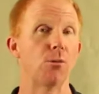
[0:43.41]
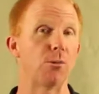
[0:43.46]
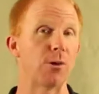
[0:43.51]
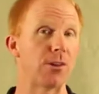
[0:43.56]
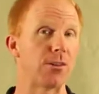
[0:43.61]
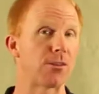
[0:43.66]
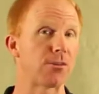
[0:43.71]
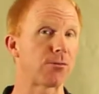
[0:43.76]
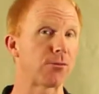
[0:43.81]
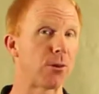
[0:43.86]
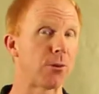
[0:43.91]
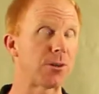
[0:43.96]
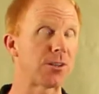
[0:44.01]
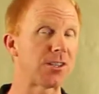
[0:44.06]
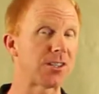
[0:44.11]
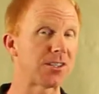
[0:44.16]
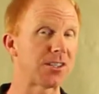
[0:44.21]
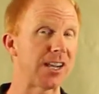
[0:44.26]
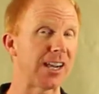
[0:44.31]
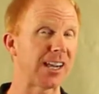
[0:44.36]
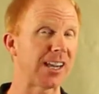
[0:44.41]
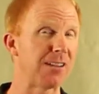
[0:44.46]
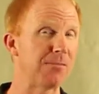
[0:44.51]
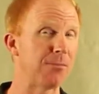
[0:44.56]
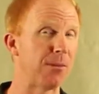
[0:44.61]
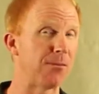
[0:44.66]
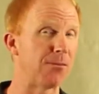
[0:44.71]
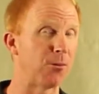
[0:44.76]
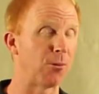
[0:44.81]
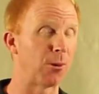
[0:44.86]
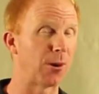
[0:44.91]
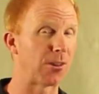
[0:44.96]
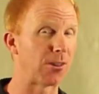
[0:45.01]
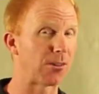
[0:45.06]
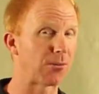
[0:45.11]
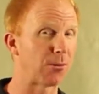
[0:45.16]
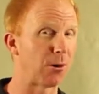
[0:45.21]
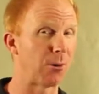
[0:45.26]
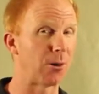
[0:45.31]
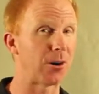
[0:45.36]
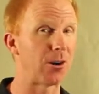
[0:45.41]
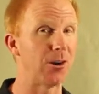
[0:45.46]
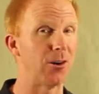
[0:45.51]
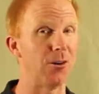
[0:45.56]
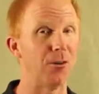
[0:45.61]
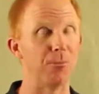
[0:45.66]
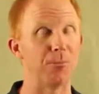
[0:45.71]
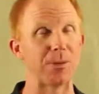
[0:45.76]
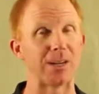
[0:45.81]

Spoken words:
we throw it to second before we throw it home,